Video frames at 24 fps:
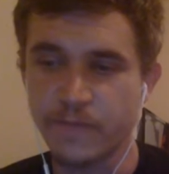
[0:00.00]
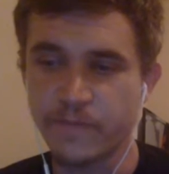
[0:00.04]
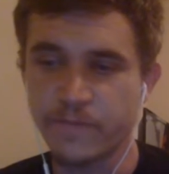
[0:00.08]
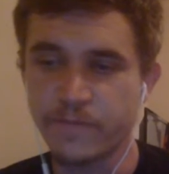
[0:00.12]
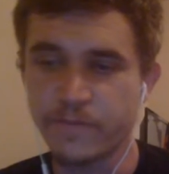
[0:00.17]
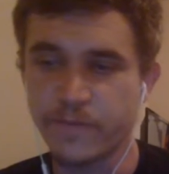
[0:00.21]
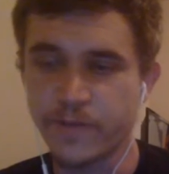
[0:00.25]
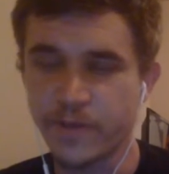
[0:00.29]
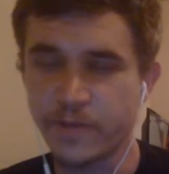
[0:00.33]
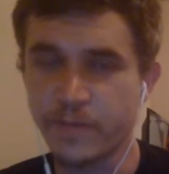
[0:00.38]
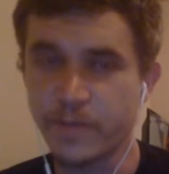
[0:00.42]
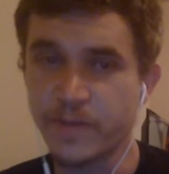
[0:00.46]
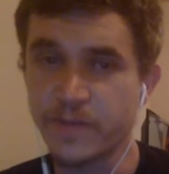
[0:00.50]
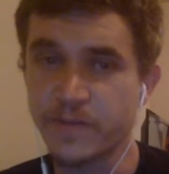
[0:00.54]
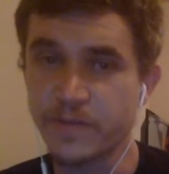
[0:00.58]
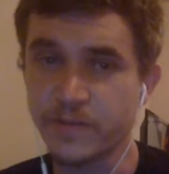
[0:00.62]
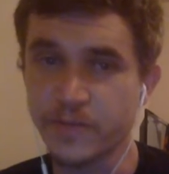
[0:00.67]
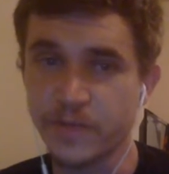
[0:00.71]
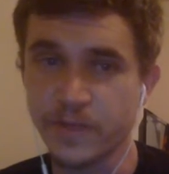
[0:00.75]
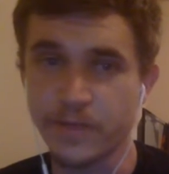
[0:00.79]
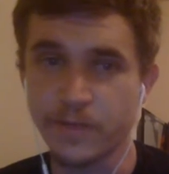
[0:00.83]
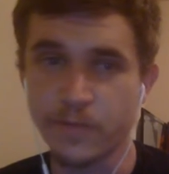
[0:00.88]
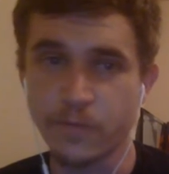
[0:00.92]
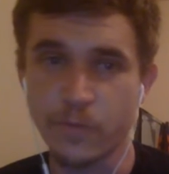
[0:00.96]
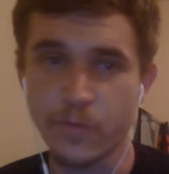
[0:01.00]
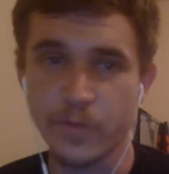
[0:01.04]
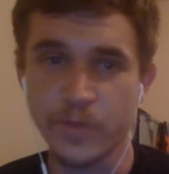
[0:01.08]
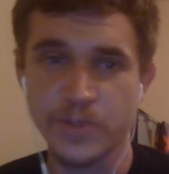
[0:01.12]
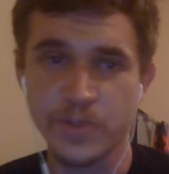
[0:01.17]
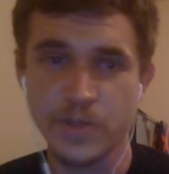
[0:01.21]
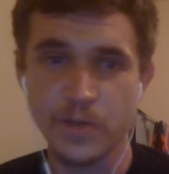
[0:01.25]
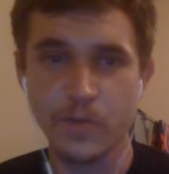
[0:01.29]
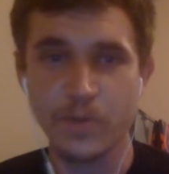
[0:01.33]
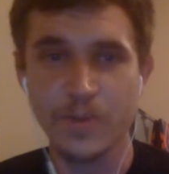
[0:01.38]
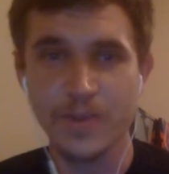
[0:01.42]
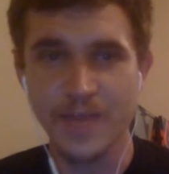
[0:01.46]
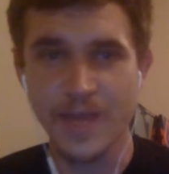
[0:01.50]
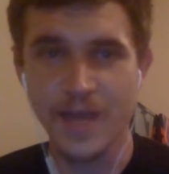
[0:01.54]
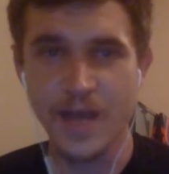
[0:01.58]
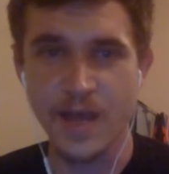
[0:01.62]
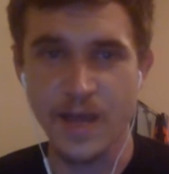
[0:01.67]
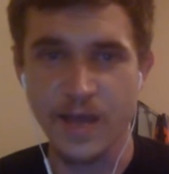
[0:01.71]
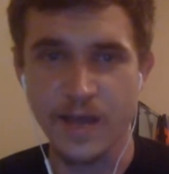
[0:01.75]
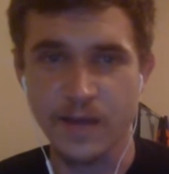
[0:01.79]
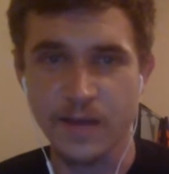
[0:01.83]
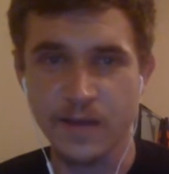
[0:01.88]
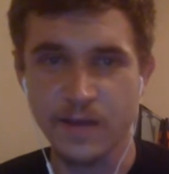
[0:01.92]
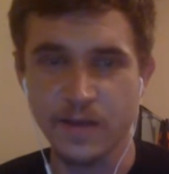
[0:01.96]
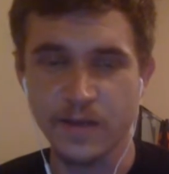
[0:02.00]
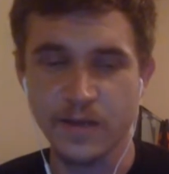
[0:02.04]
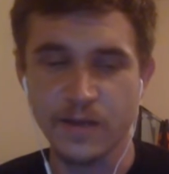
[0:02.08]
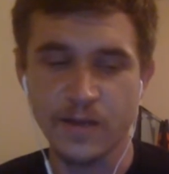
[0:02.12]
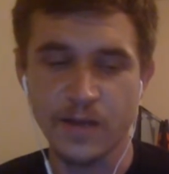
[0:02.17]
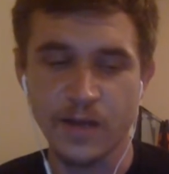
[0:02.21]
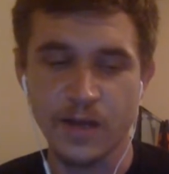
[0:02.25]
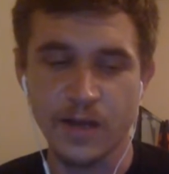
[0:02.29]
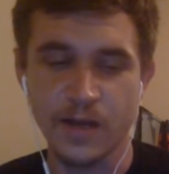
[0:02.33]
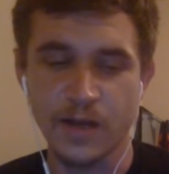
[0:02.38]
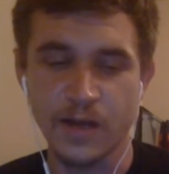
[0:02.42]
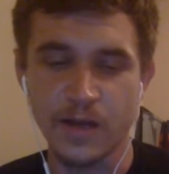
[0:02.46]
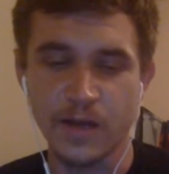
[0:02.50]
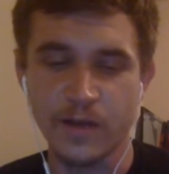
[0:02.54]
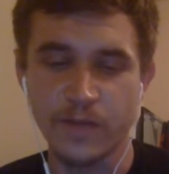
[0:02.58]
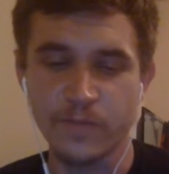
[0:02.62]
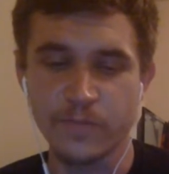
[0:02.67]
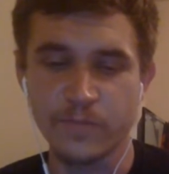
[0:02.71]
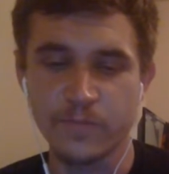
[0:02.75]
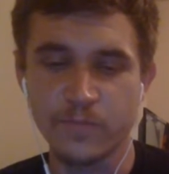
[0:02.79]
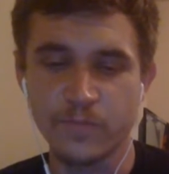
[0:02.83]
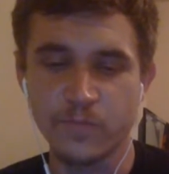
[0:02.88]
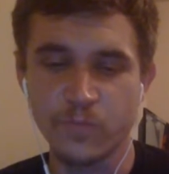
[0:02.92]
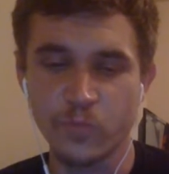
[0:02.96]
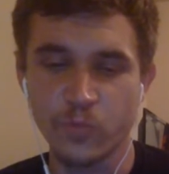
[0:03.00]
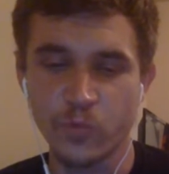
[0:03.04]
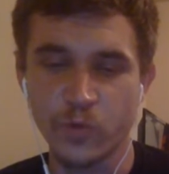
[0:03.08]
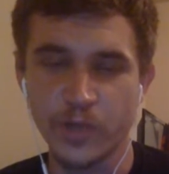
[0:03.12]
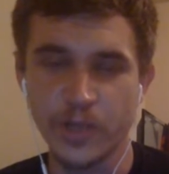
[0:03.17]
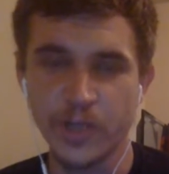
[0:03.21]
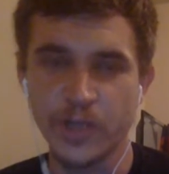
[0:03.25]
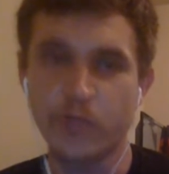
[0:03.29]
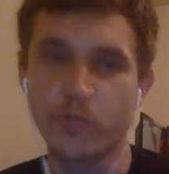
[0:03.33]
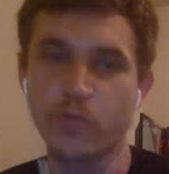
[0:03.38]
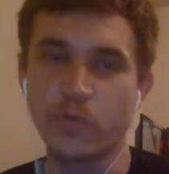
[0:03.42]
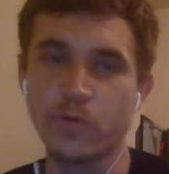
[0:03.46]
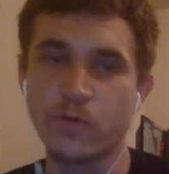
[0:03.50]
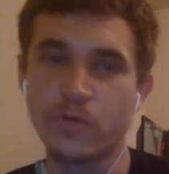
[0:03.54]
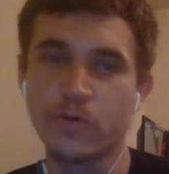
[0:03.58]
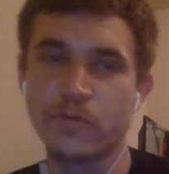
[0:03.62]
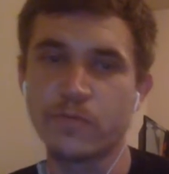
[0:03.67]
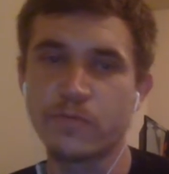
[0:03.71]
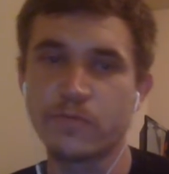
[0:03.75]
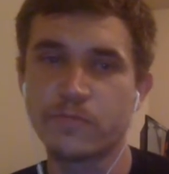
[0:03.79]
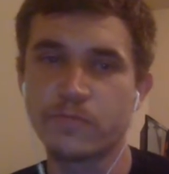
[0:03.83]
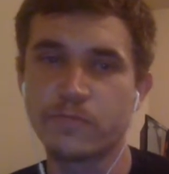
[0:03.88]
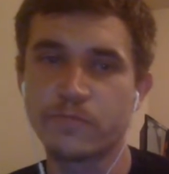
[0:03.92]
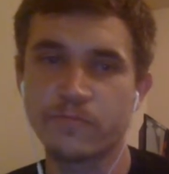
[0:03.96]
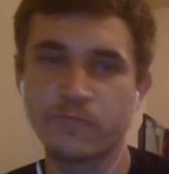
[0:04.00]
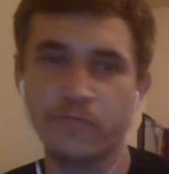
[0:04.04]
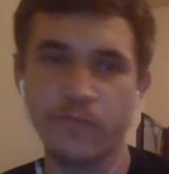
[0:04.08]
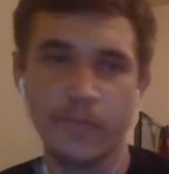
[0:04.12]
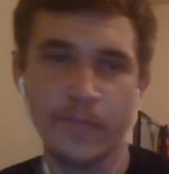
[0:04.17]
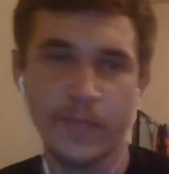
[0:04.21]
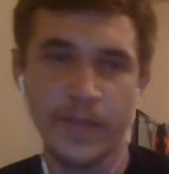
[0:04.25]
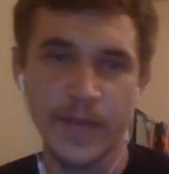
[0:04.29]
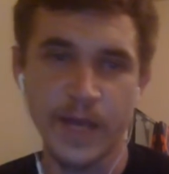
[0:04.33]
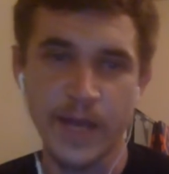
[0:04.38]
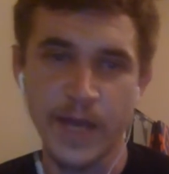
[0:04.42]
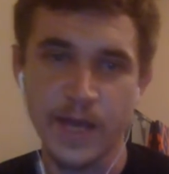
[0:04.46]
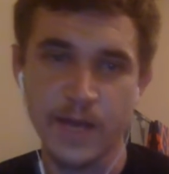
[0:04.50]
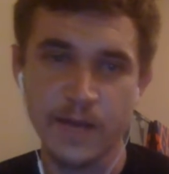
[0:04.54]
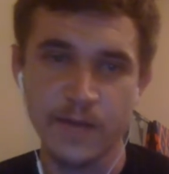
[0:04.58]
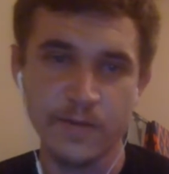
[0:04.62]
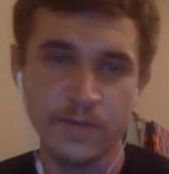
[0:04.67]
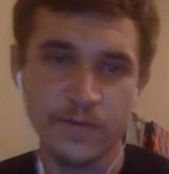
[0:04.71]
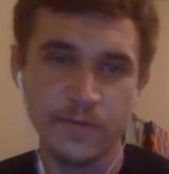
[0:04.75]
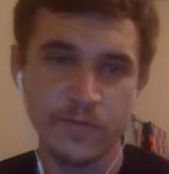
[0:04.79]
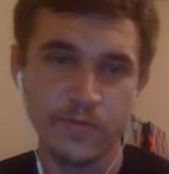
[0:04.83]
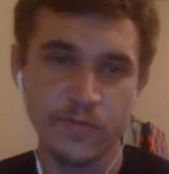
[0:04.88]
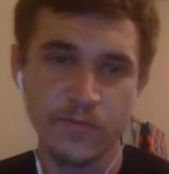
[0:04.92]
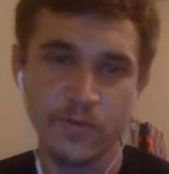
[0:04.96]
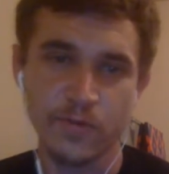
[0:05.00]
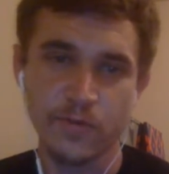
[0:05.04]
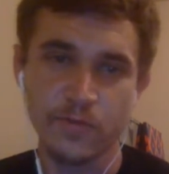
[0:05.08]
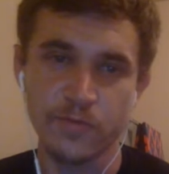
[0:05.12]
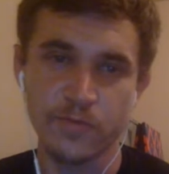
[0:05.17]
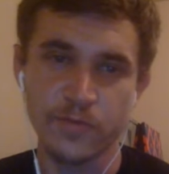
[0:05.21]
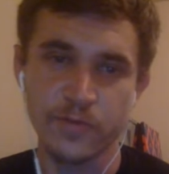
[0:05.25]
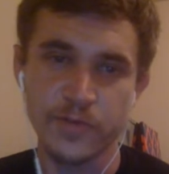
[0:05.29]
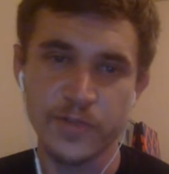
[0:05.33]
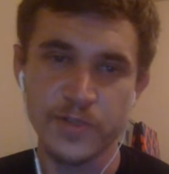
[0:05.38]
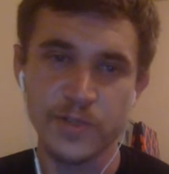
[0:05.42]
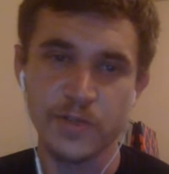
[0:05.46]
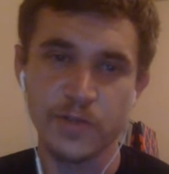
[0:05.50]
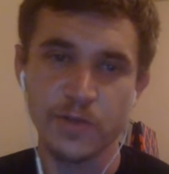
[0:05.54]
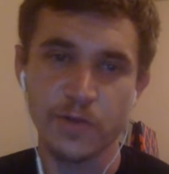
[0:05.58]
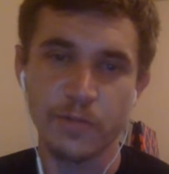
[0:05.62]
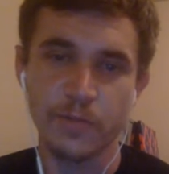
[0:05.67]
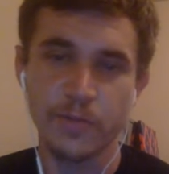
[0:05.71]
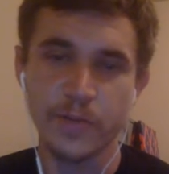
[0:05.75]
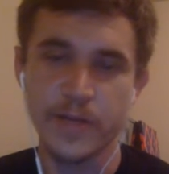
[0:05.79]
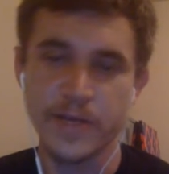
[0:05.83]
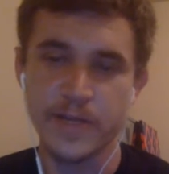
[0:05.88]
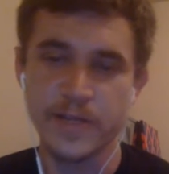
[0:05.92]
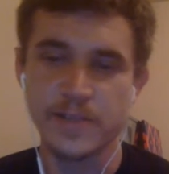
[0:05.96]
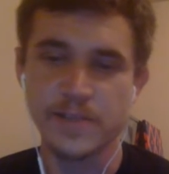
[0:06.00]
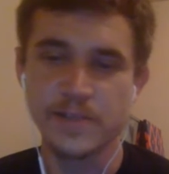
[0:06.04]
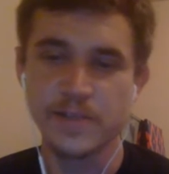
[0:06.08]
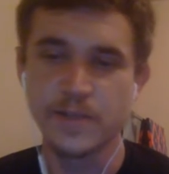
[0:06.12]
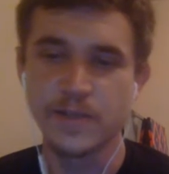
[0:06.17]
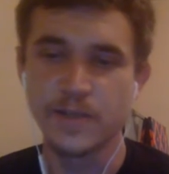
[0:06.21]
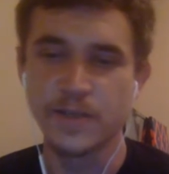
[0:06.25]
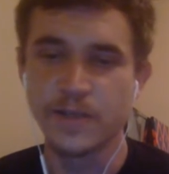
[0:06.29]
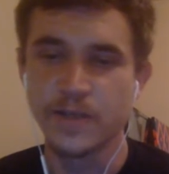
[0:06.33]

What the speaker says: Fundamentally, when we start with that, we're equal from the get. So there is no complaints.